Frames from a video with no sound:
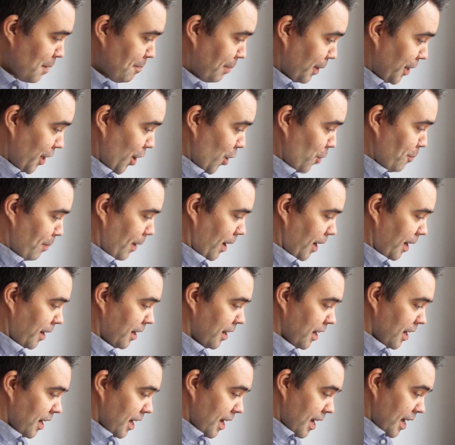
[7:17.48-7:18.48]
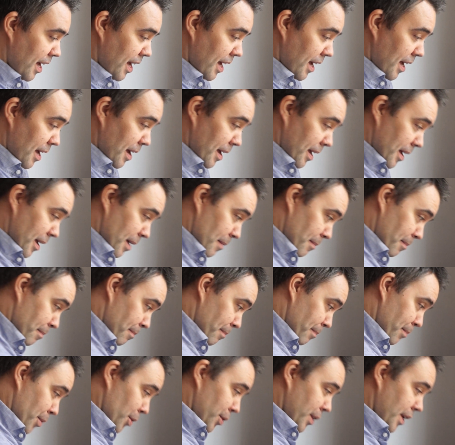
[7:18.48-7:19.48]
But now by
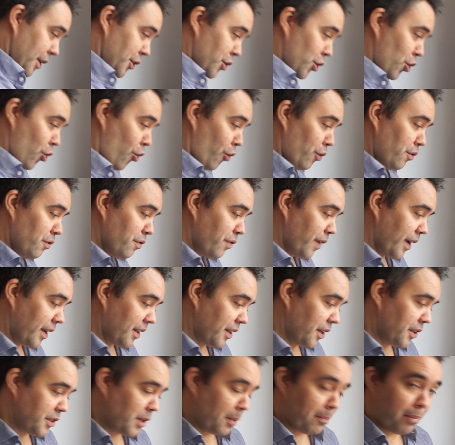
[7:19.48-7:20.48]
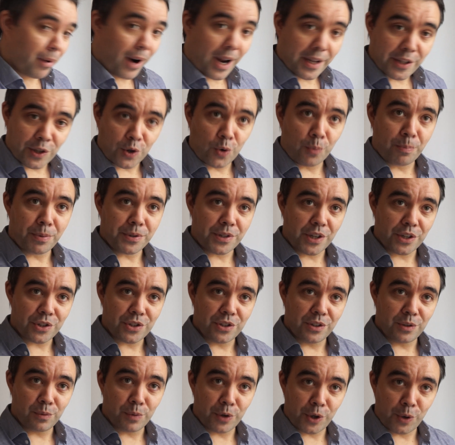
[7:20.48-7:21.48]
putting into config that there's a practical
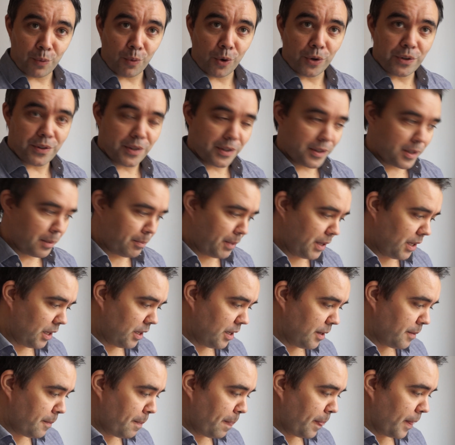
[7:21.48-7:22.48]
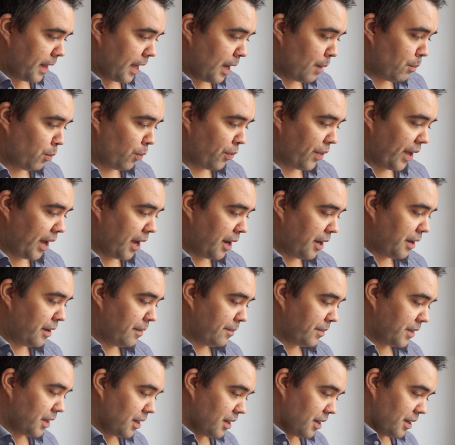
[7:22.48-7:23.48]
position where you want it to be, it will then
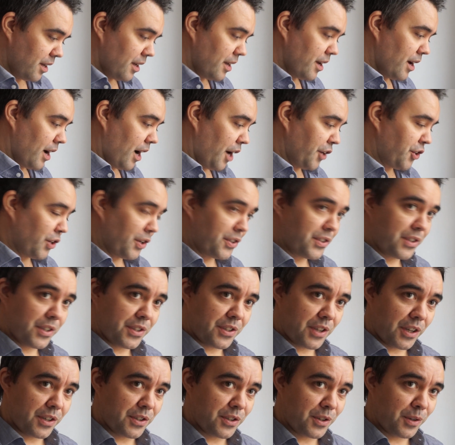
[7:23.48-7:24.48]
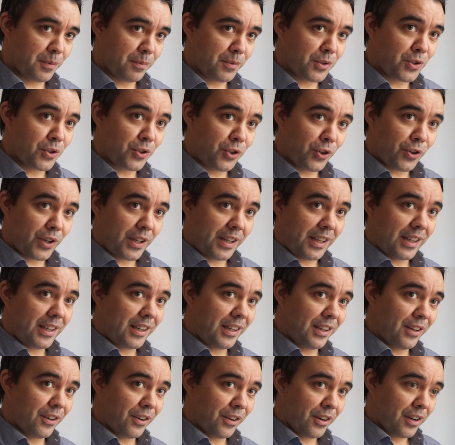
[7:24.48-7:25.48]
adjust the system so you can
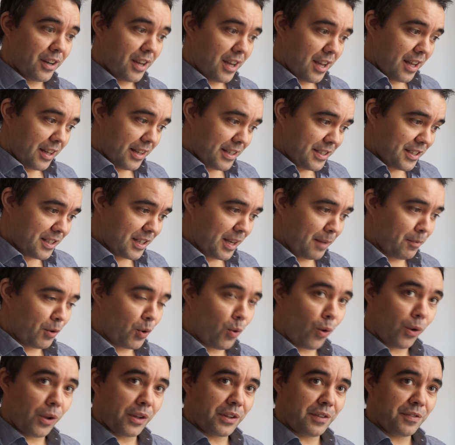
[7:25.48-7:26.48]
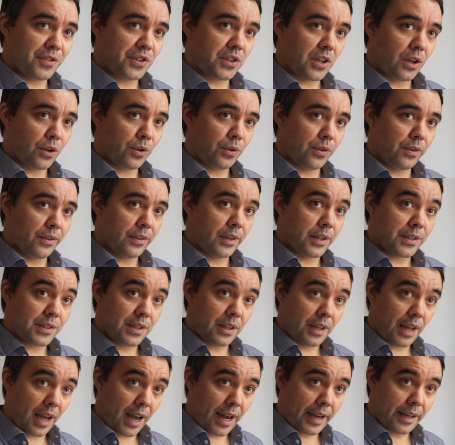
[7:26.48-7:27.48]
hear the same quality of sound that's
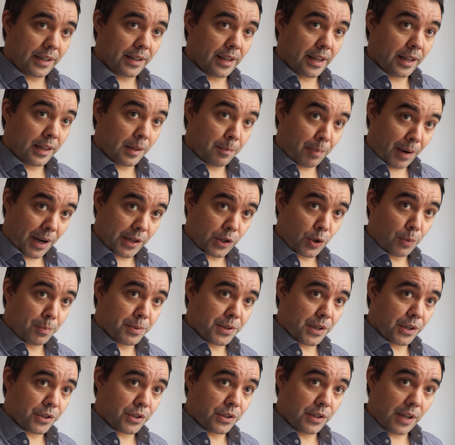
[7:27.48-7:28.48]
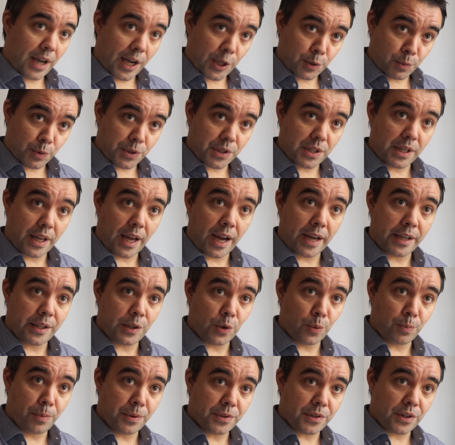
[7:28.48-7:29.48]
in the practical position as was in the
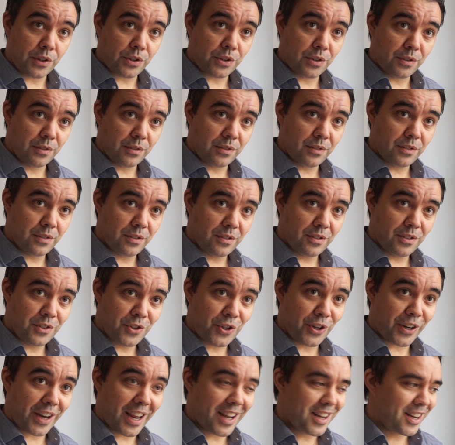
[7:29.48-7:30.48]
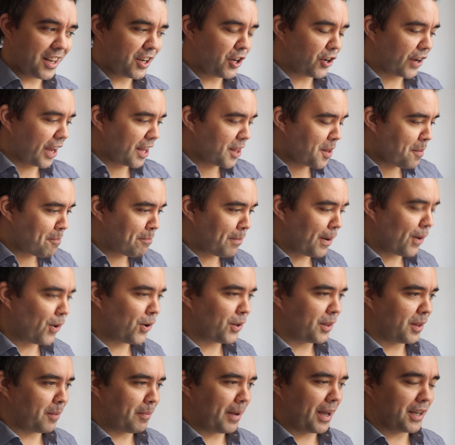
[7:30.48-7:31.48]
ideal position. Cool. So you're getting
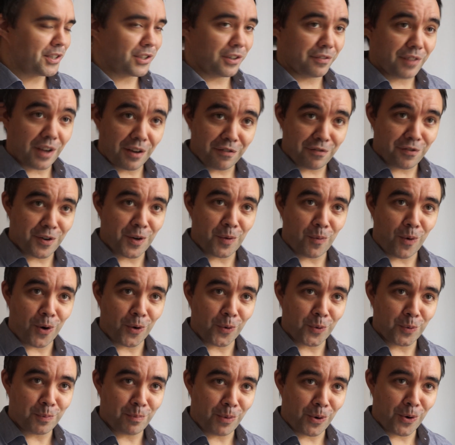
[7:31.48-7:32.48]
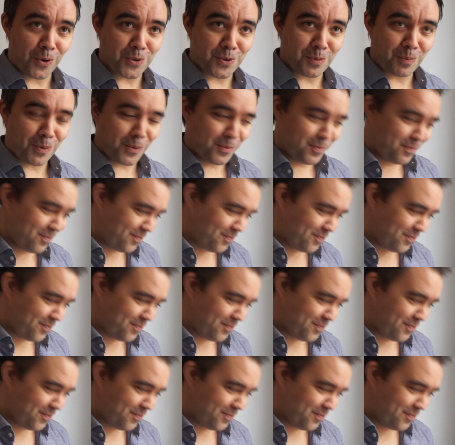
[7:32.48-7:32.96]
the best of every world possible.